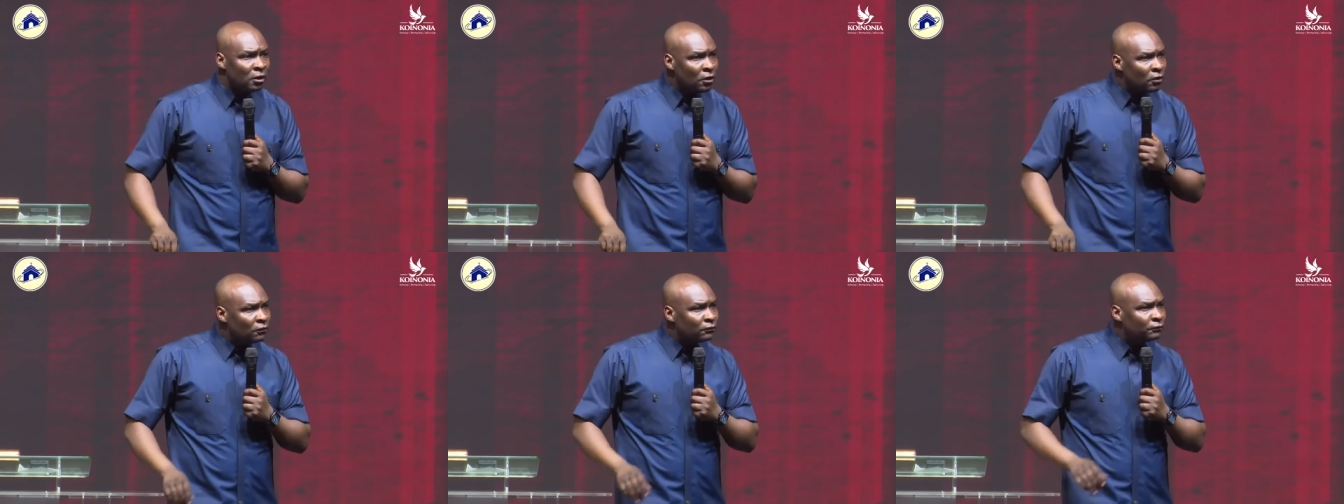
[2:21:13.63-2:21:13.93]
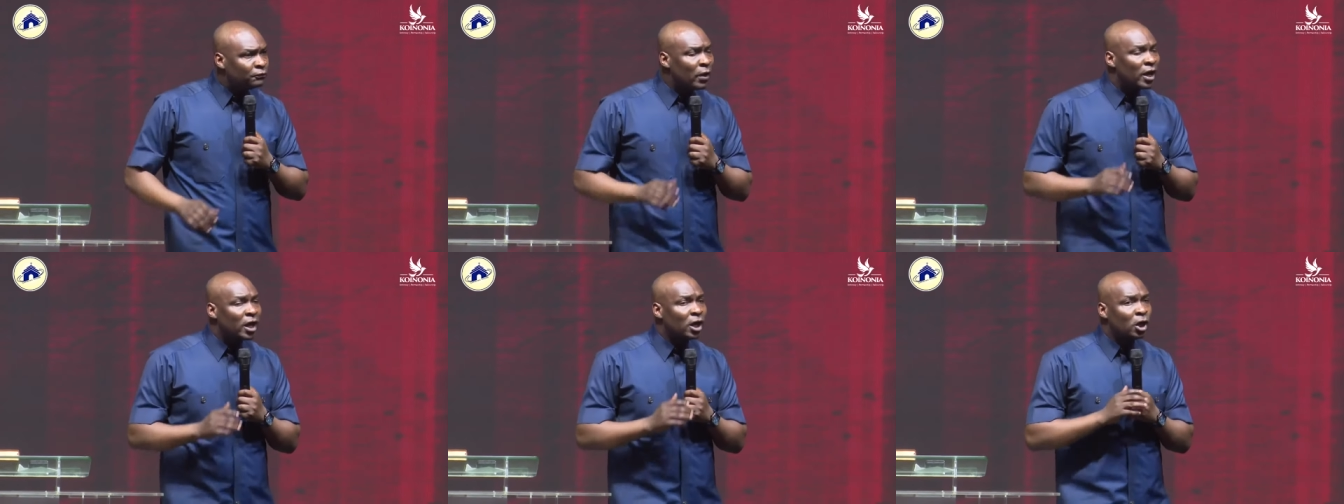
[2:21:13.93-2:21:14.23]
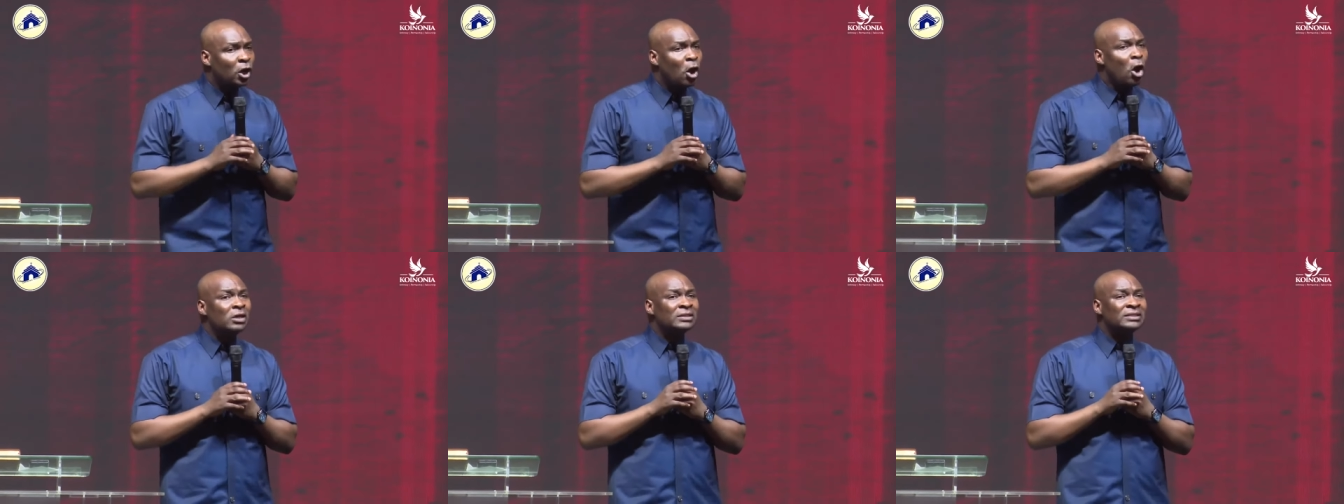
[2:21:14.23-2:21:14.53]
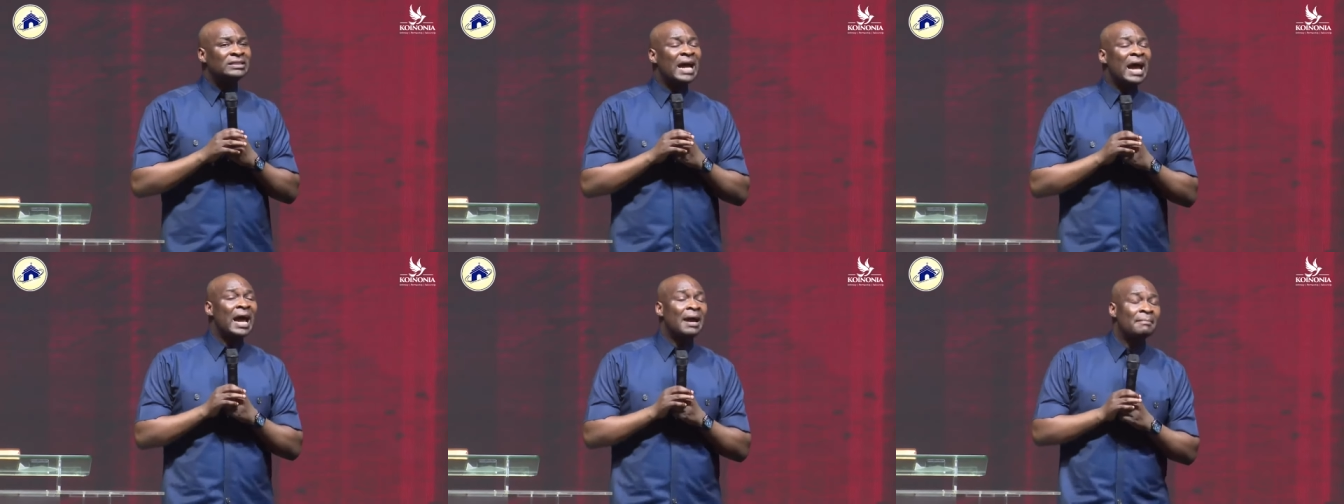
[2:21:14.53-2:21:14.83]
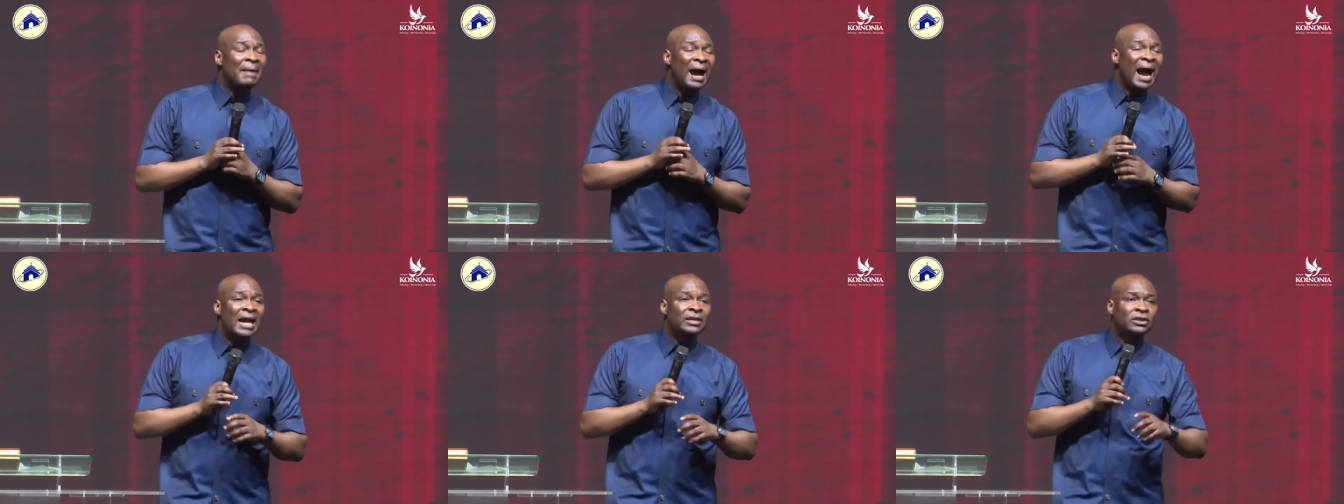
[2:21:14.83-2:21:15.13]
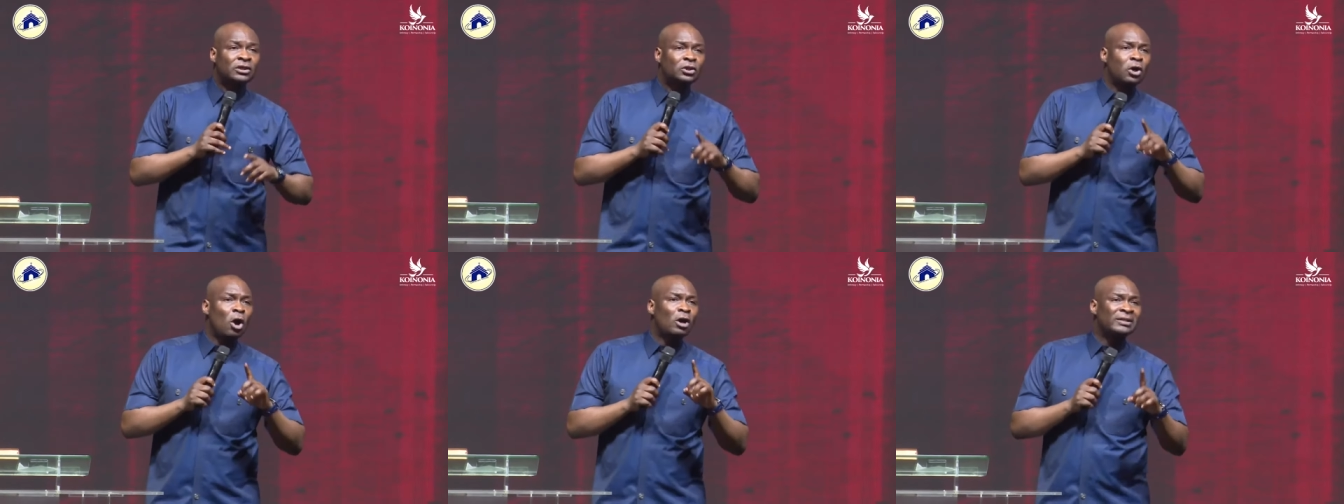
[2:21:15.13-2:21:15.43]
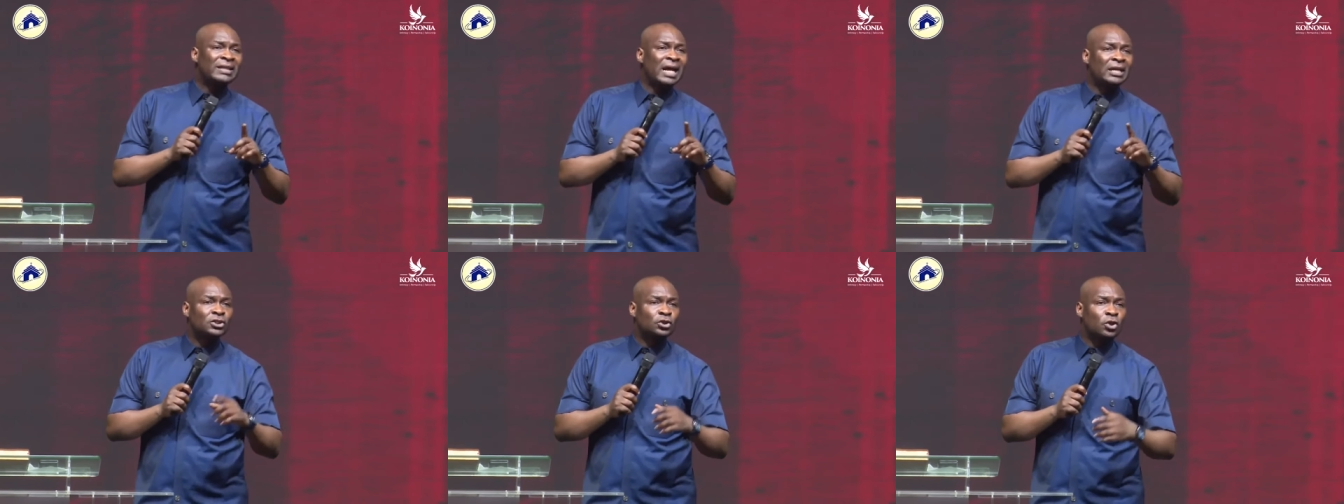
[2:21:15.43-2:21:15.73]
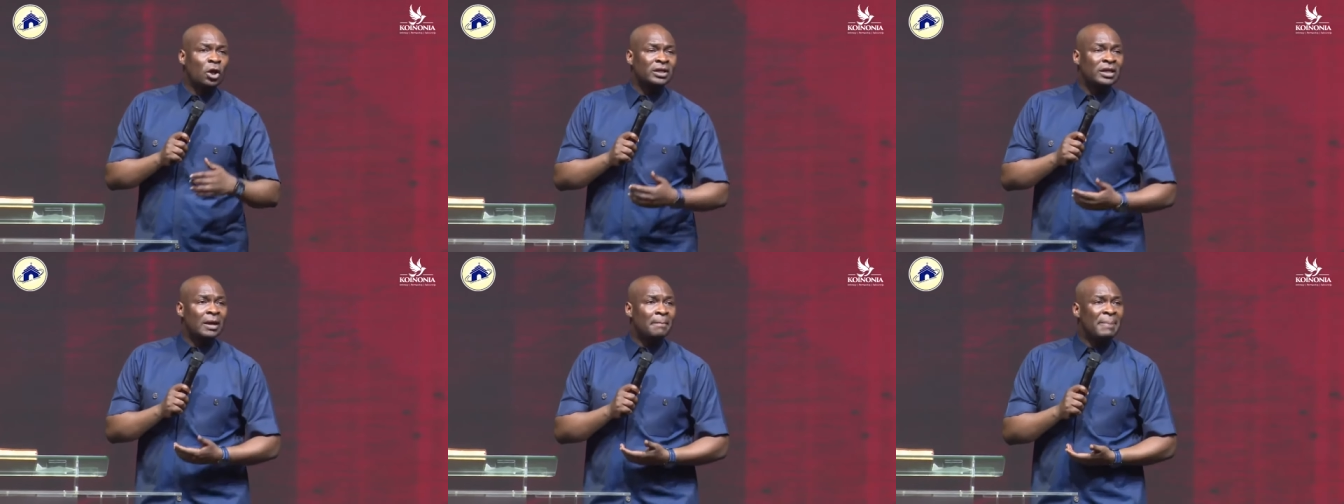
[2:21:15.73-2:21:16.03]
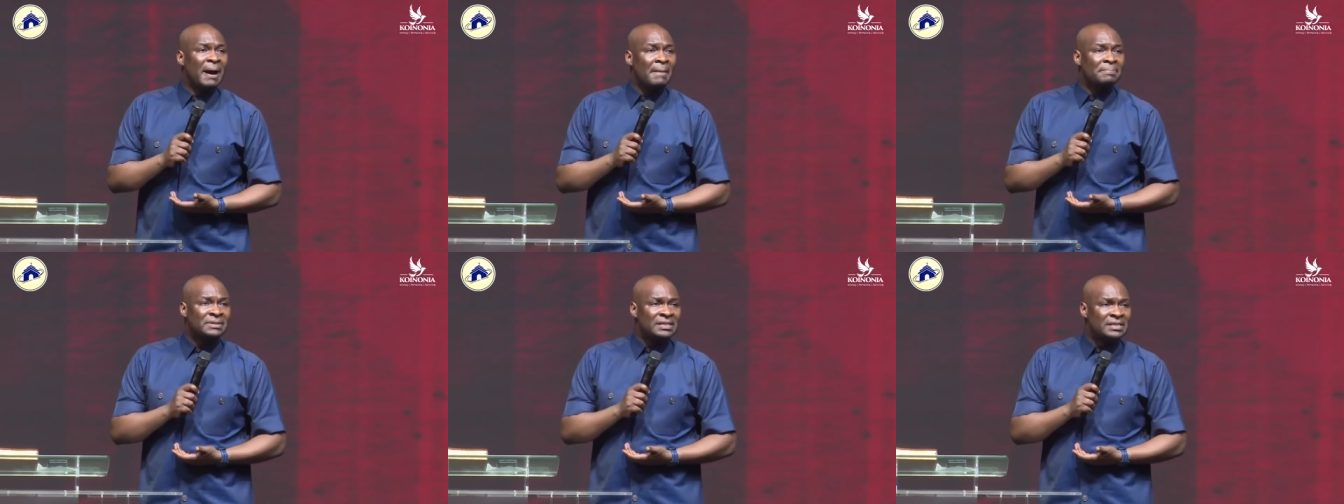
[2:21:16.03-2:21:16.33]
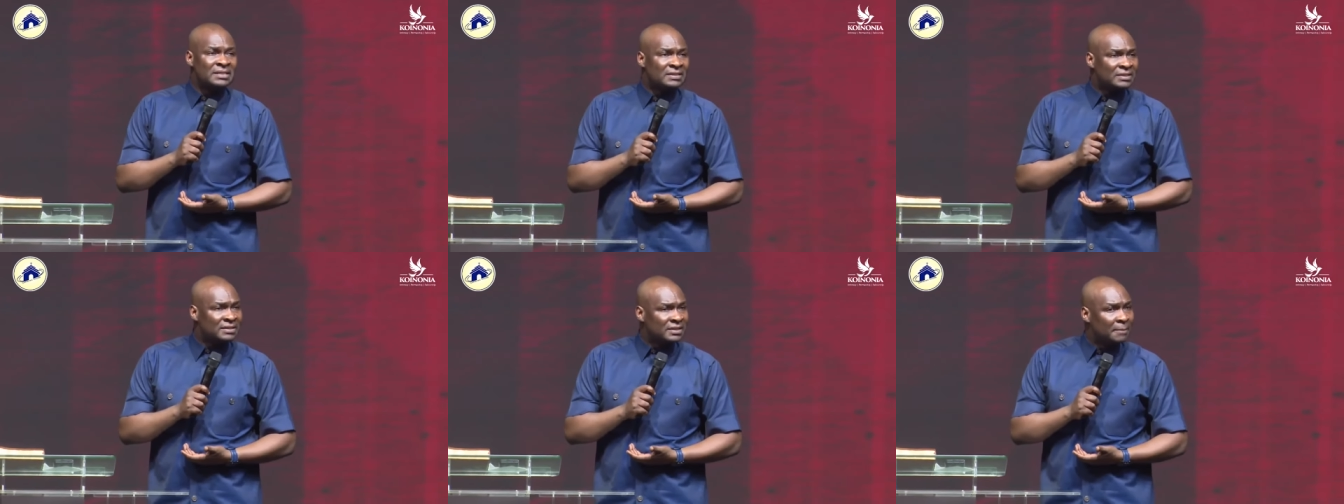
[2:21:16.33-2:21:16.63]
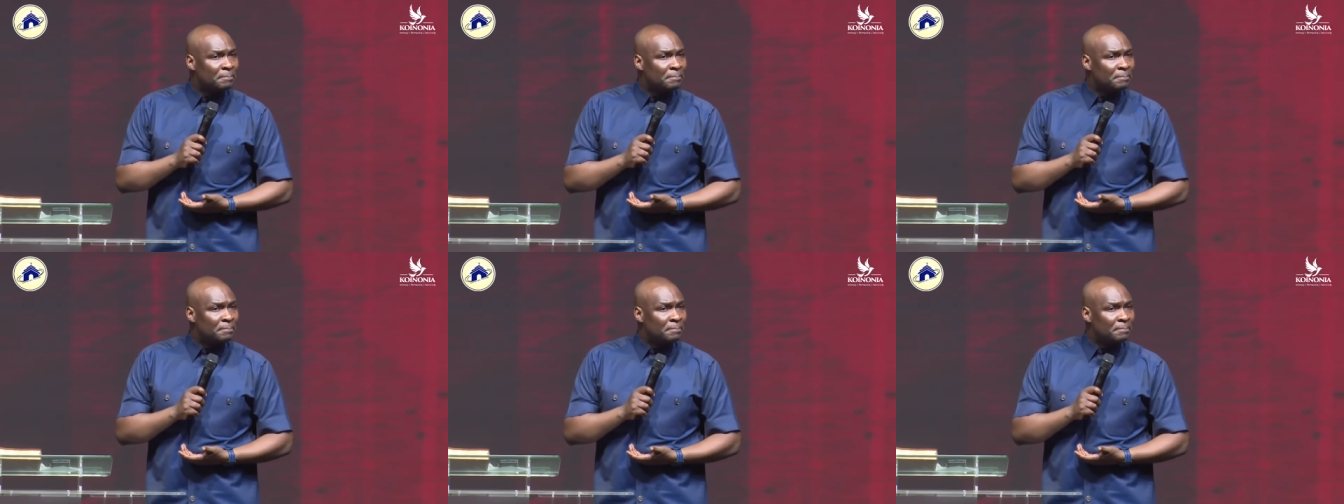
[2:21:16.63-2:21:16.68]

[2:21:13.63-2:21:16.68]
For a long time, I thought that John the Baptist,